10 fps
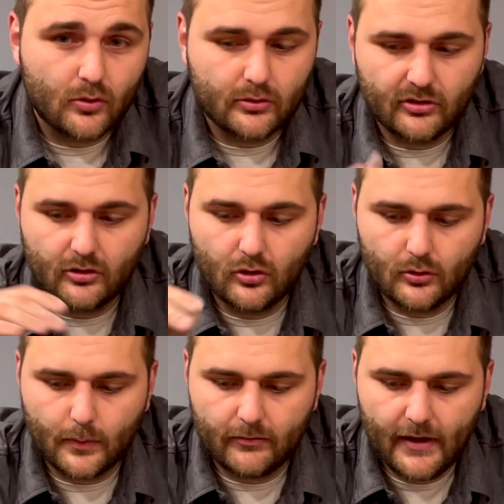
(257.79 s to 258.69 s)
which is going to
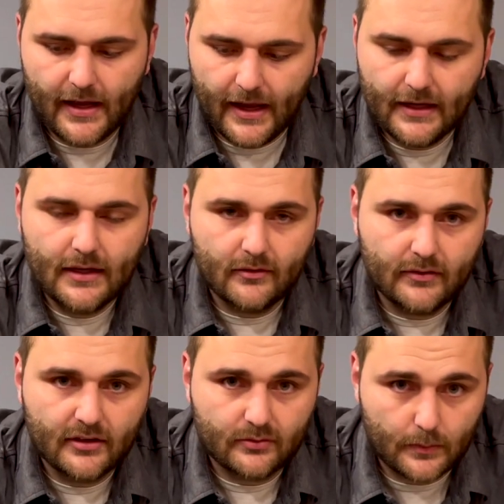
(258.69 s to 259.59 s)
prevent any of
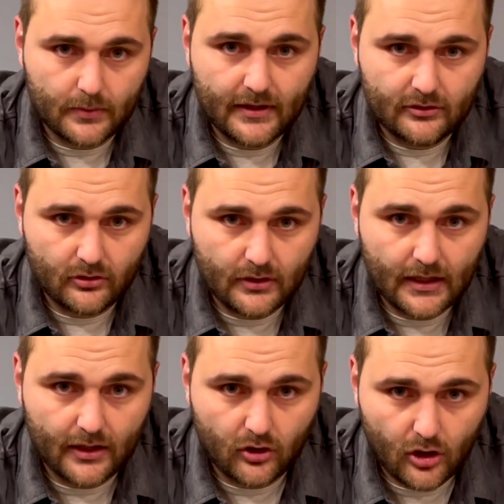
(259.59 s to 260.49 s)
this from potentially
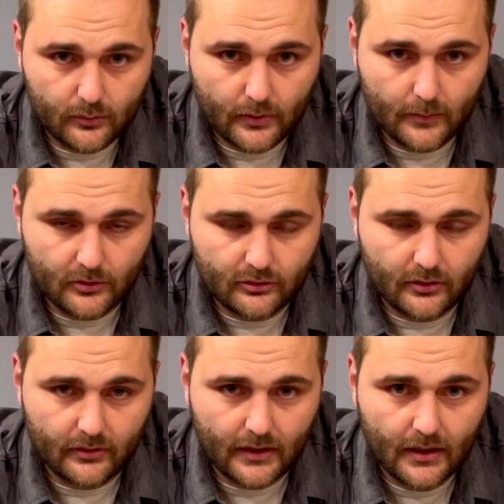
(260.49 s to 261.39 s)
getting clogged
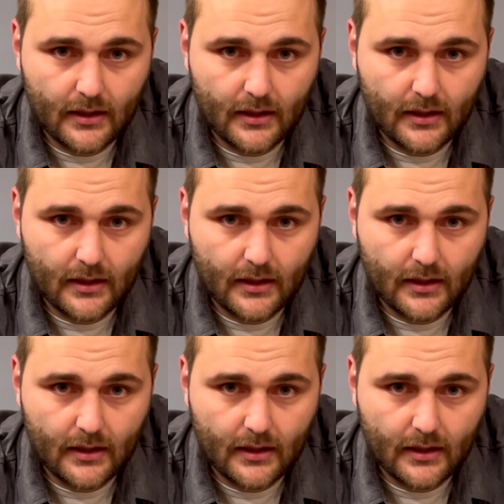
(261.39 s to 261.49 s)
prematurely.